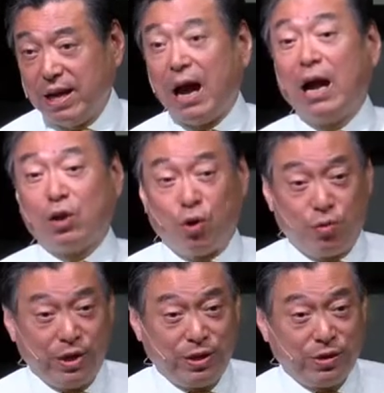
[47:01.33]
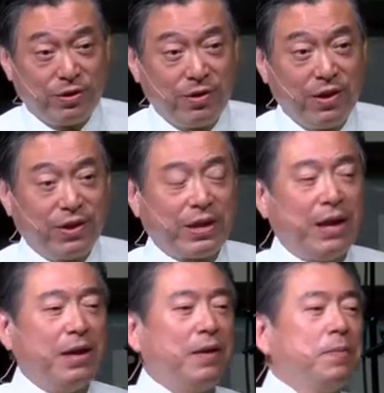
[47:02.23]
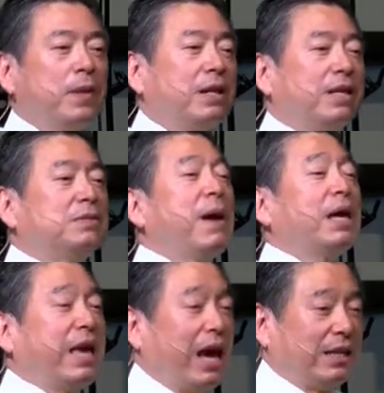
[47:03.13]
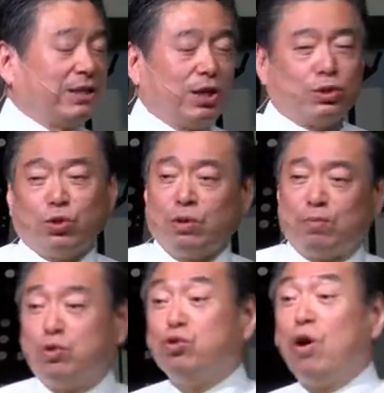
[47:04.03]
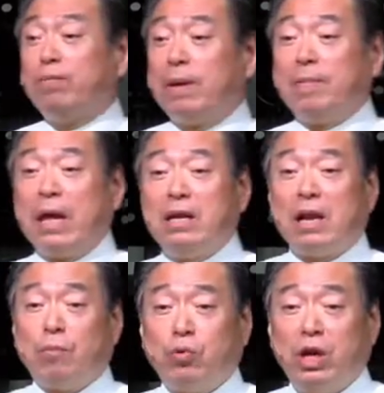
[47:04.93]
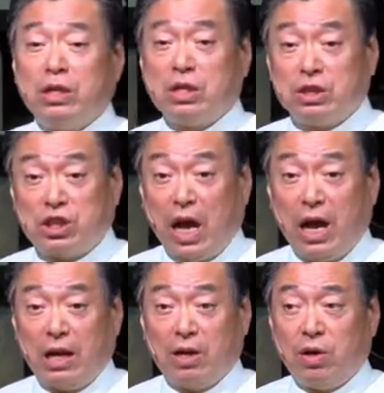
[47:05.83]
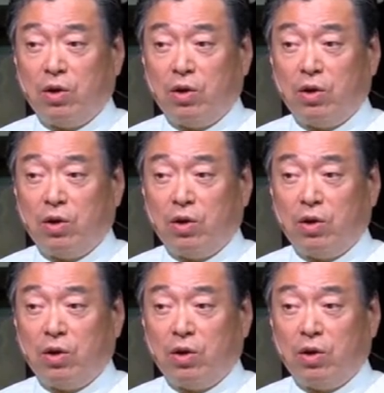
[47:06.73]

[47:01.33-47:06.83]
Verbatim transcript: I'll go with you. Okay, this is my guess. So two of them ended up with John.